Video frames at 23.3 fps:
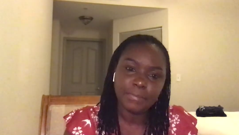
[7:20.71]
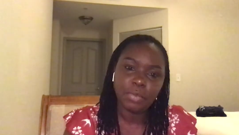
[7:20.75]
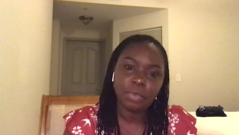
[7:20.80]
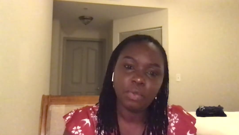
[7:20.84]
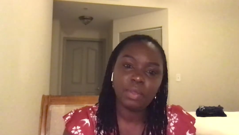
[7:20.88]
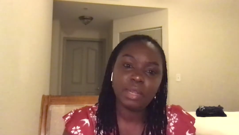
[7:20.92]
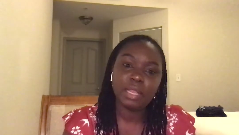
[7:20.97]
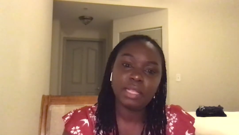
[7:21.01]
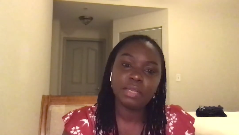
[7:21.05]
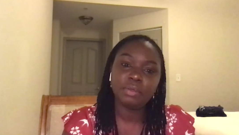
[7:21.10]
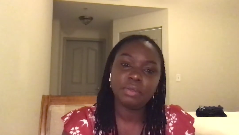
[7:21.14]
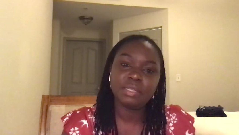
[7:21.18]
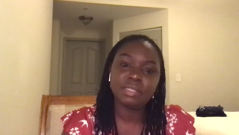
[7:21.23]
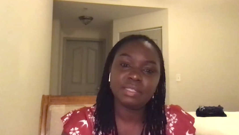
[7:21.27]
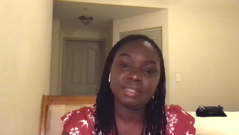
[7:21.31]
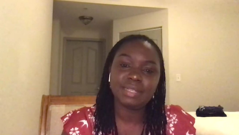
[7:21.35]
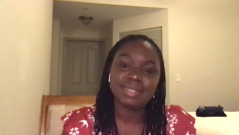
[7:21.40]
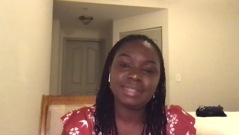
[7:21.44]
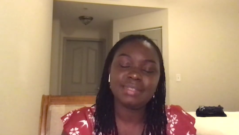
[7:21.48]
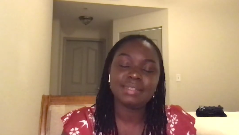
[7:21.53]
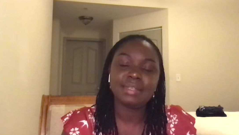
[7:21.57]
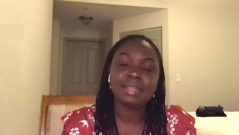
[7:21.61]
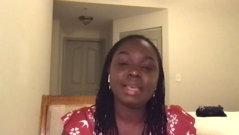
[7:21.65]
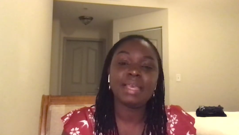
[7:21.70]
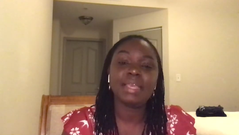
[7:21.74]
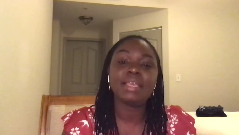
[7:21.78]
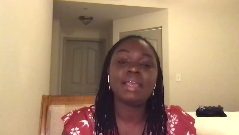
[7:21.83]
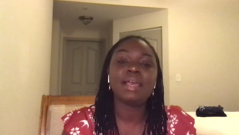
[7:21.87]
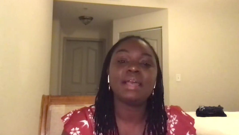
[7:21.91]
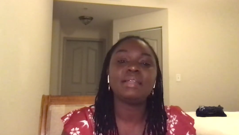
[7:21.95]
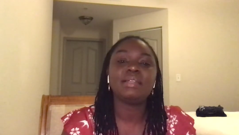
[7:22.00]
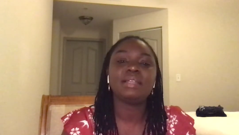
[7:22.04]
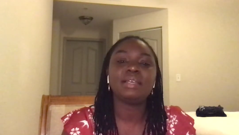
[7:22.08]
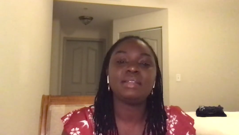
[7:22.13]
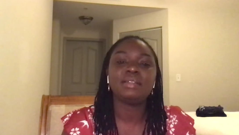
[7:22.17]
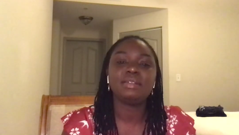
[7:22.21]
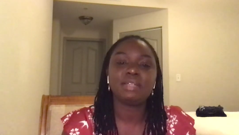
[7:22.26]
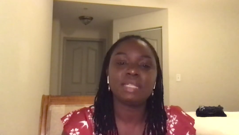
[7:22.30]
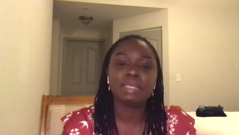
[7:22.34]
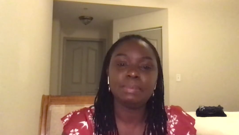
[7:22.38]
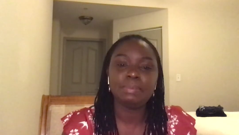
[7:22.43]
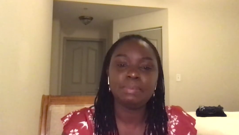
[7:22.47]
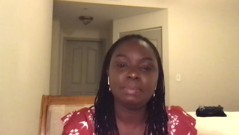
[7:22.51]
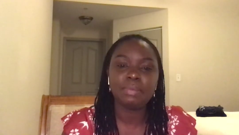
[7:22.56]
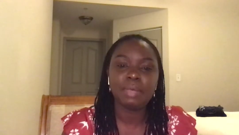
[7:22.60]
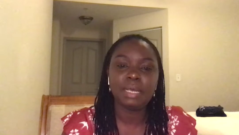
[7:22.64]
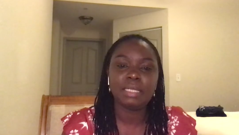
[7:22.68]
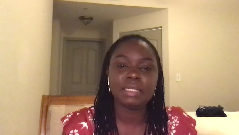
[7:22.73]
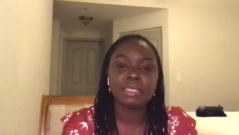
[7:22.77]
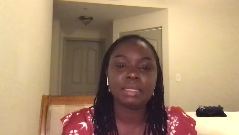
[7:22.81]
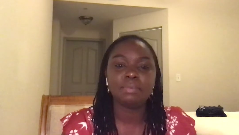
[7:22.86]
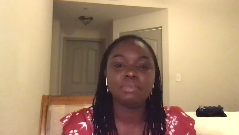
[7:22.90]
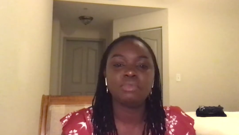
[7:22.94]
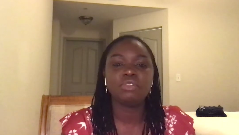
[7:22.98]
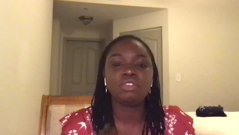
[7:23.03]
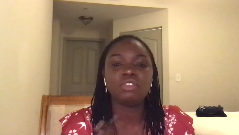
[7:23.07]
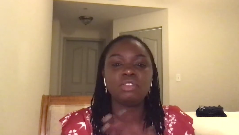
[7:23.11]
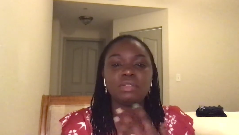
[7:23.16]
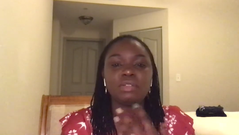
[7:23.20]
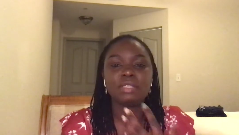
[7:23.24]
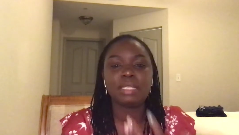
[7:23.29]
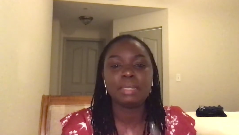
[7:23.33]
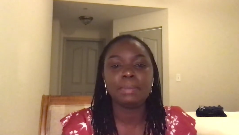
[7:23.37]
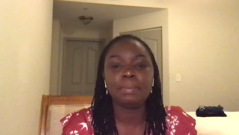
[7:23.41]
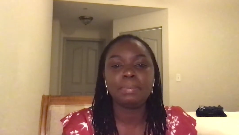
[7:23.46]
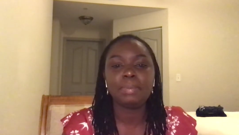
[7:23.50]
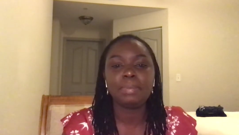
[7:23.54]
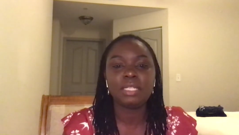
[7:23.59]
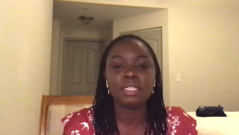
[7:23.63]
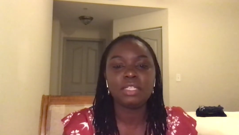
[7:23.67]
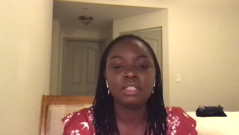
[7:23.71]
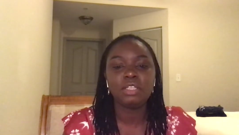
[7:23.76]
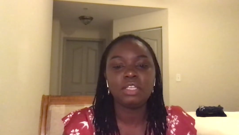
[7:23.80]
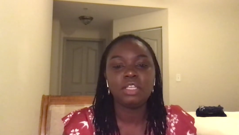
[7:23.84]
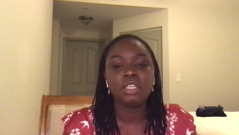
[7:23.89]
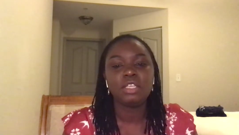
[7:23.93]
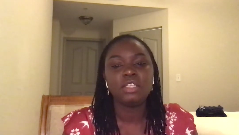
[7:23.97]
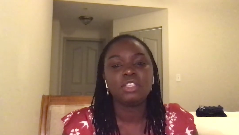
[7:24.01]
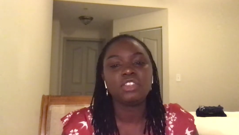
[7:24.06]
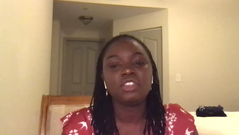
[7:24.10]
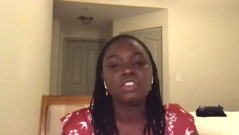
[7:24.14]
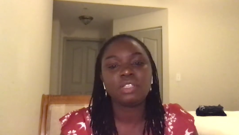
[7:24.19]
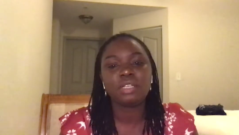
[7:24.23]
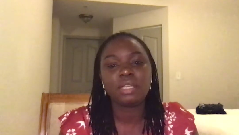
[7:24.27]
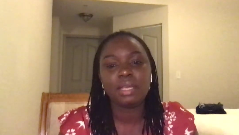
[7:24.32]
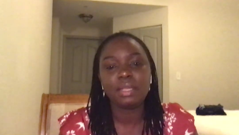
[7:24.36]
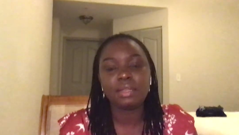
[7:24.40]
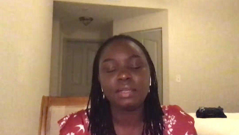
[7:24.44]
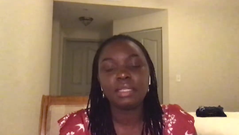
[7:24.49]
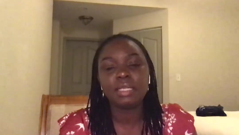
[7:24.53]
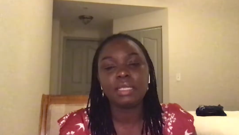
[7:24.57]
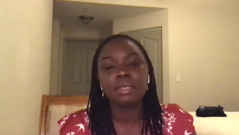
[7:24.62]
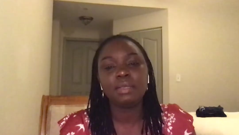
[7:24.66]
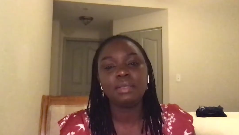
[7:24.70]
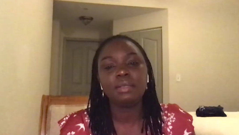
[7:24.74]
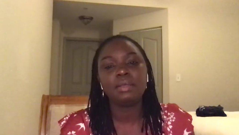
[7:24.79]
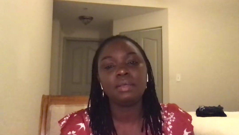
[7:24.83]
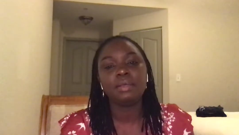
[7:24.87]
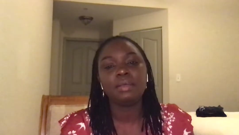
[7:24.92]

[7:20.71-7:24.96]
All I know is that I had a dream, and I'm simply sharing